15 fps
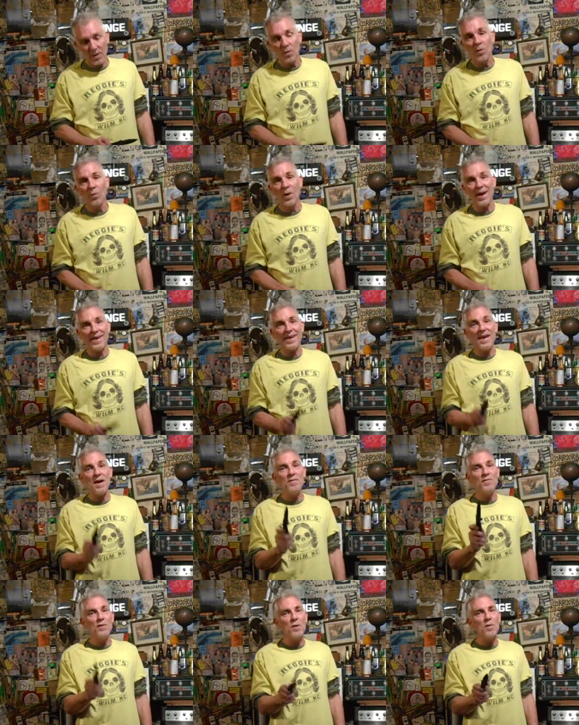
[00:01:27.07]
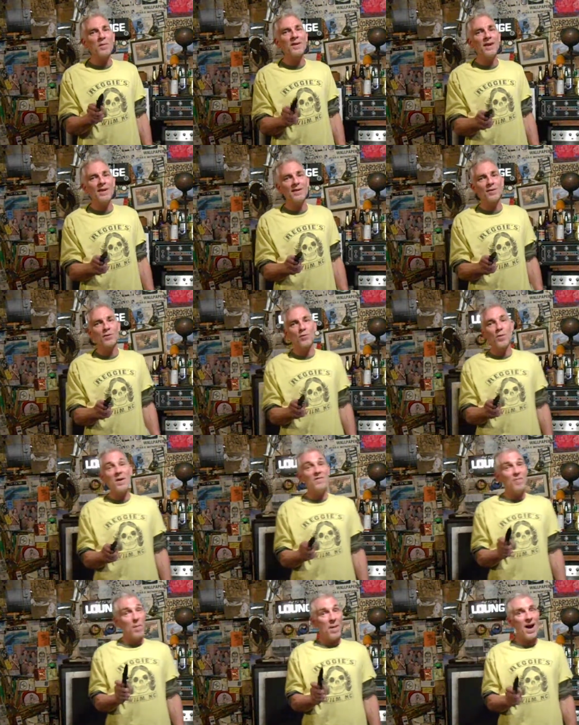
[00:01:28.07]
Wait, if you're getting
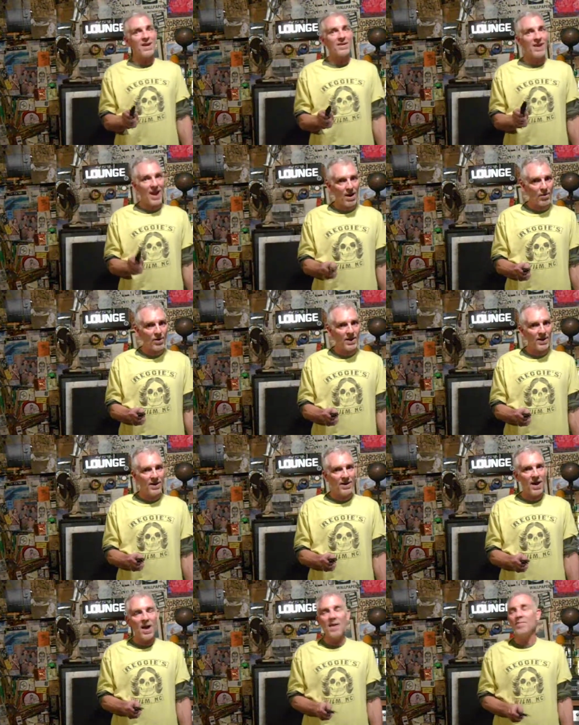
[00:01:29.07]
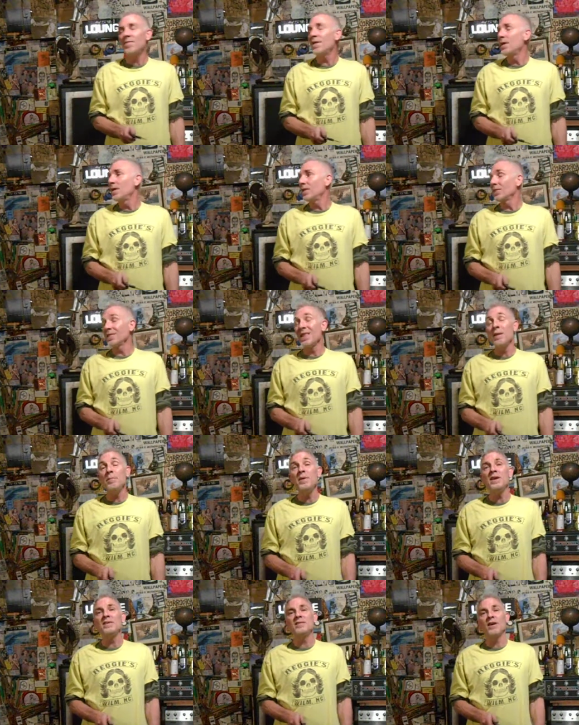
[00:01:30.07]
grief about carrying a knife, let
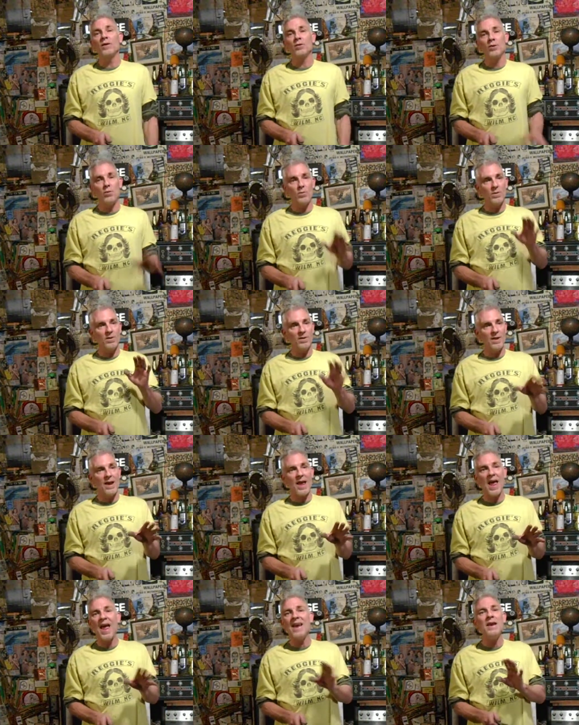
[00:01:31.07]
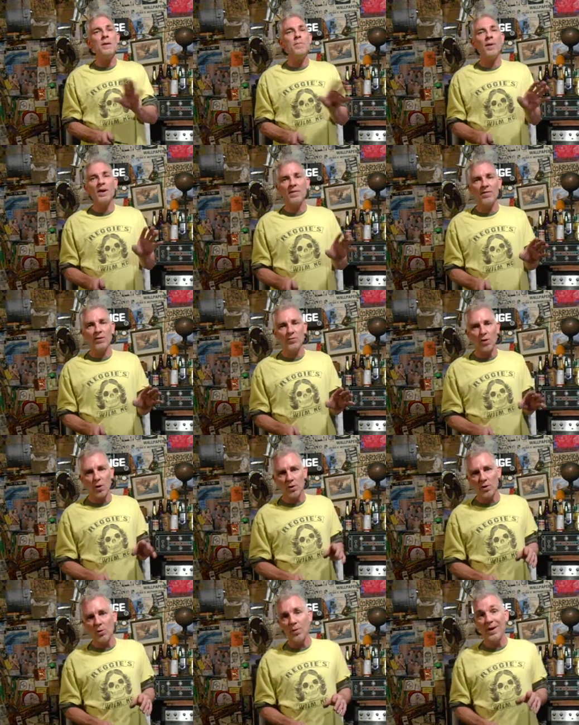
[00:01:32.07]
me tell you, anybody that's
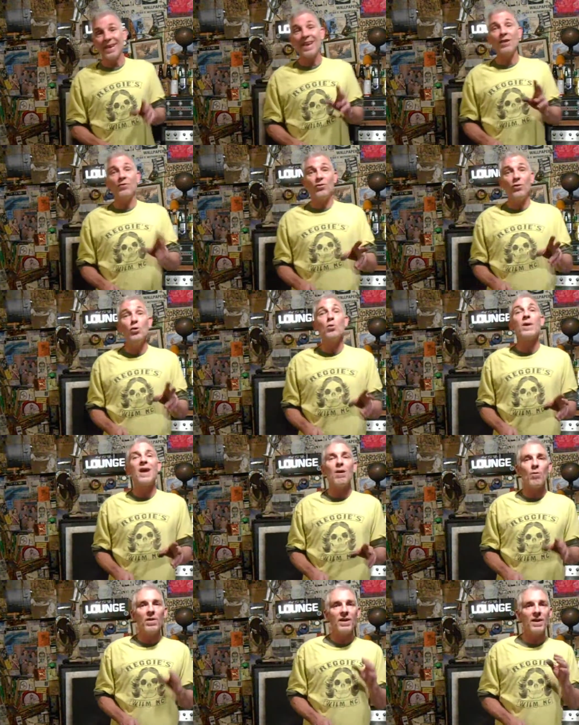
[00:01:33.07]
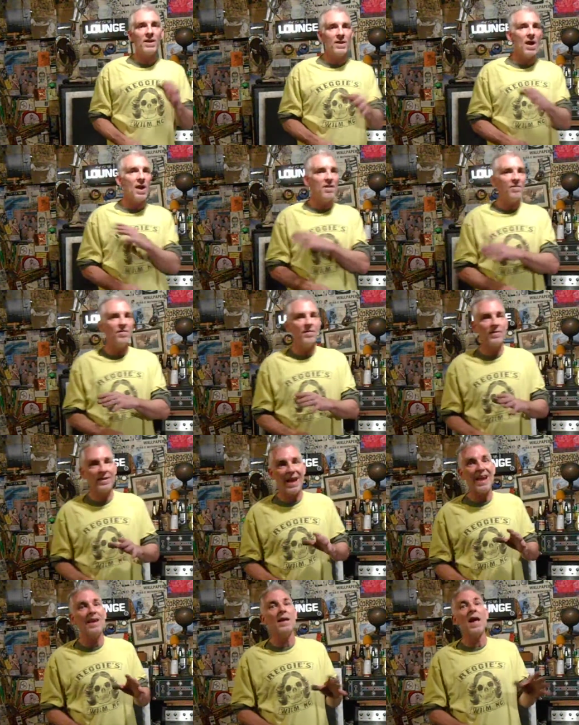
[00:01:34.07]
arguing against you carrying a knife,
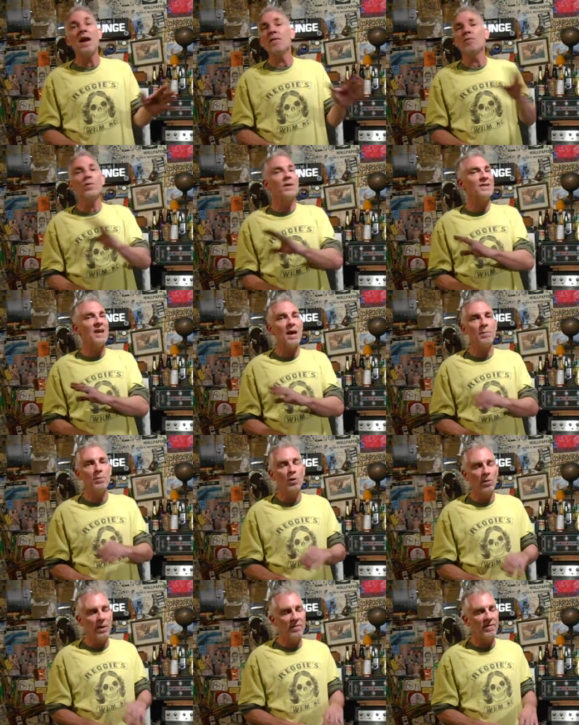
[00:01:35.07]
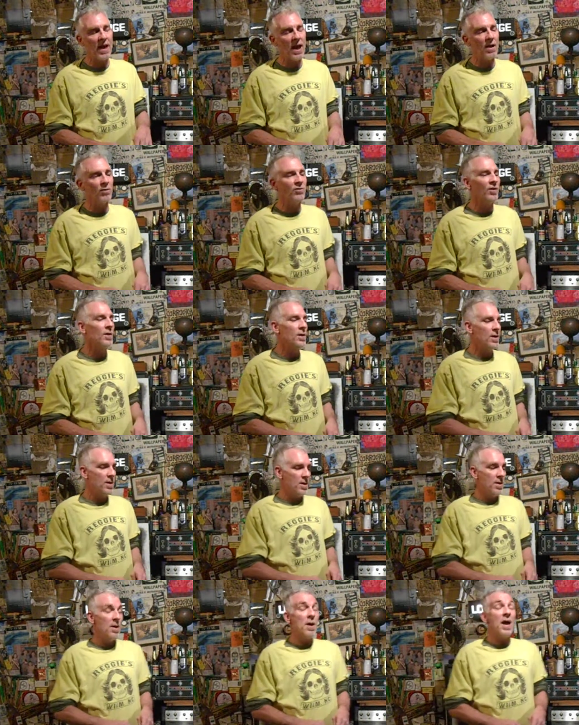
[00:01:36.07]
every time you leave the house,
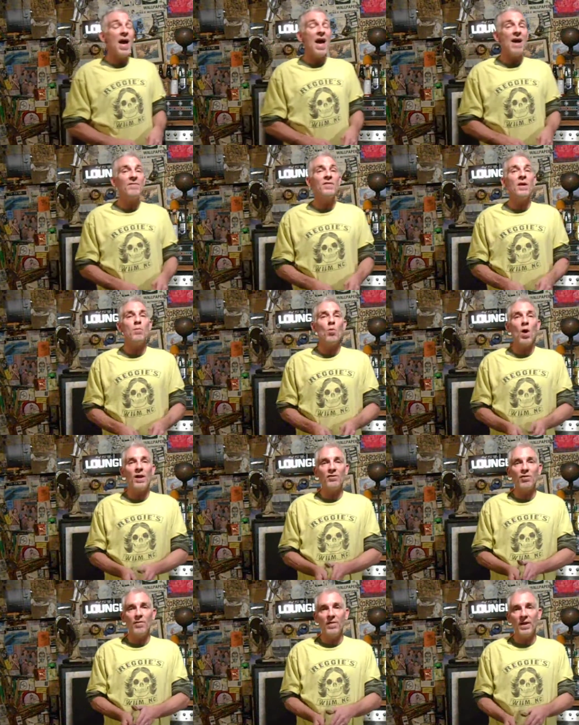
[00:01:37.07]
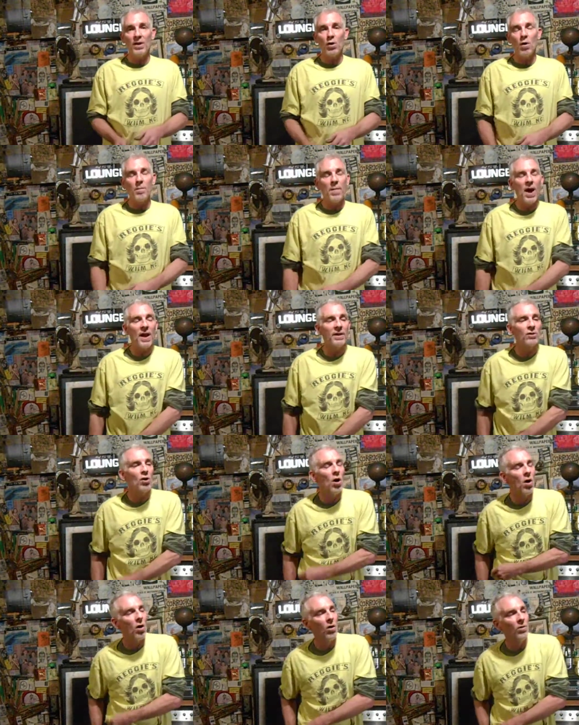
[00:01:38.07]
have them watch a video of mine
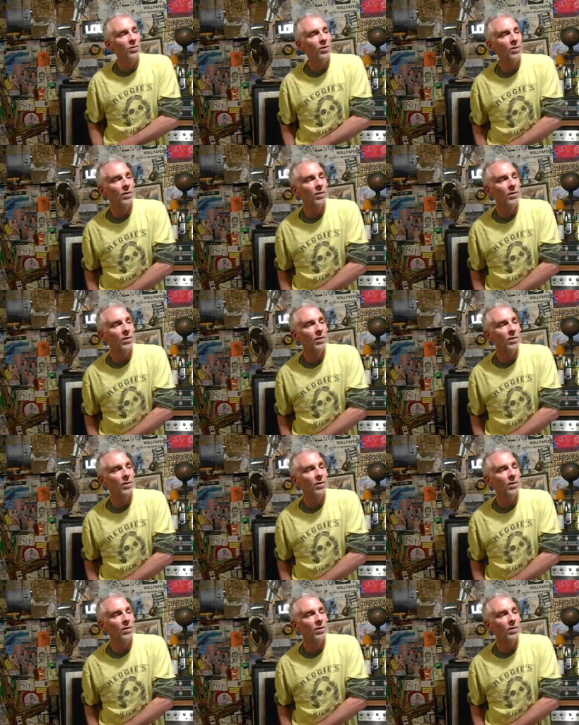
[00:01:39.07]
called